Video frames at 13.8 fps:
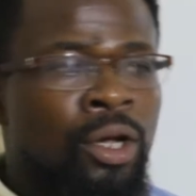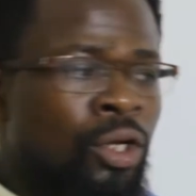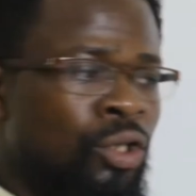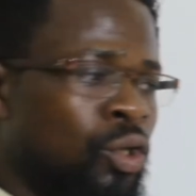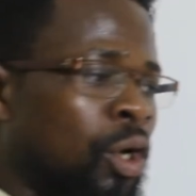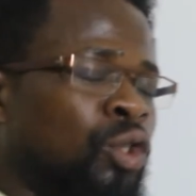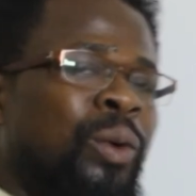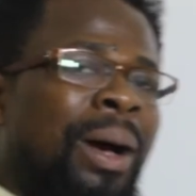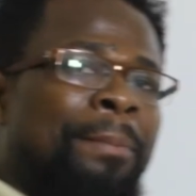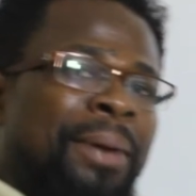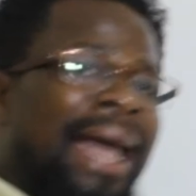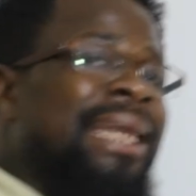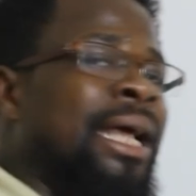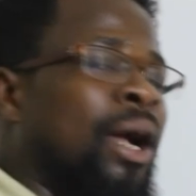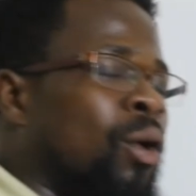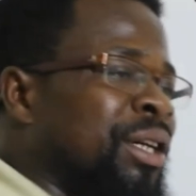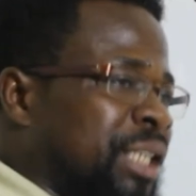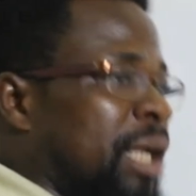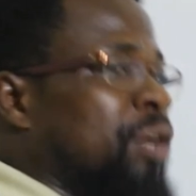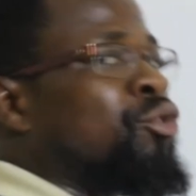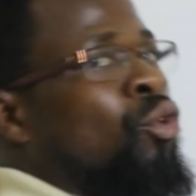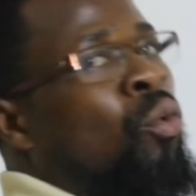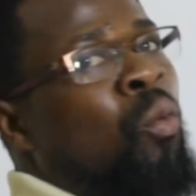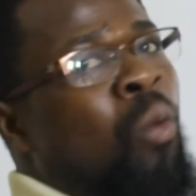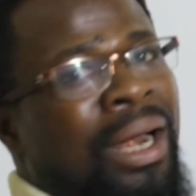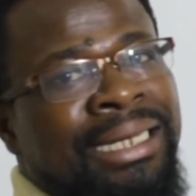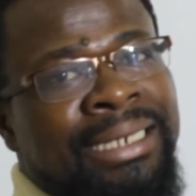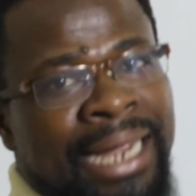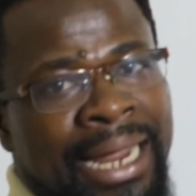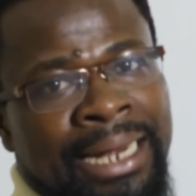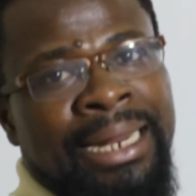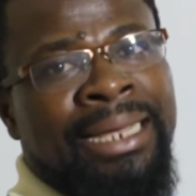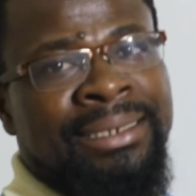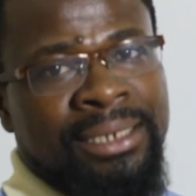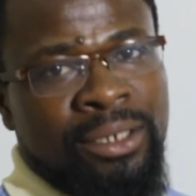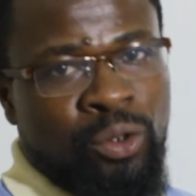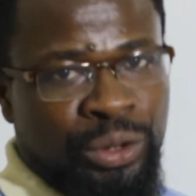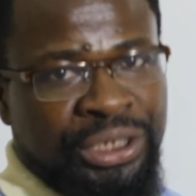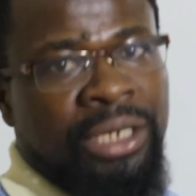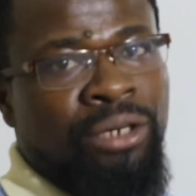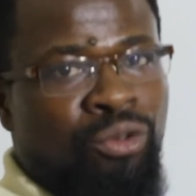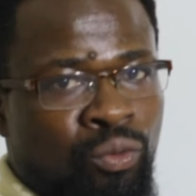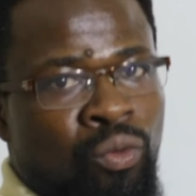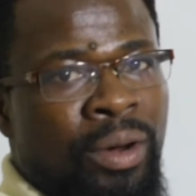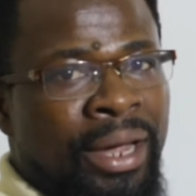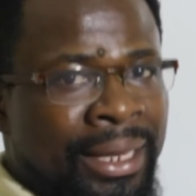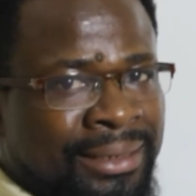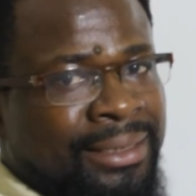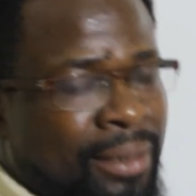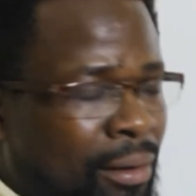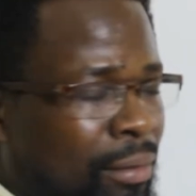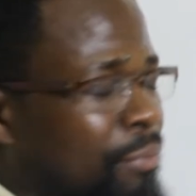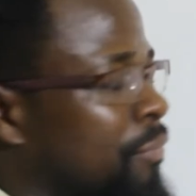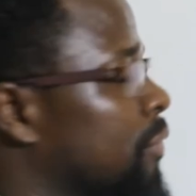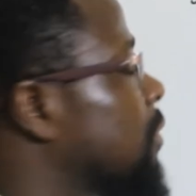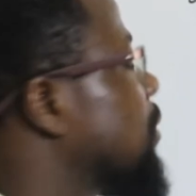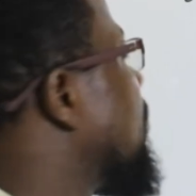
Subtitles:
So to apply the quotient rule, what then is the quotient rule itself?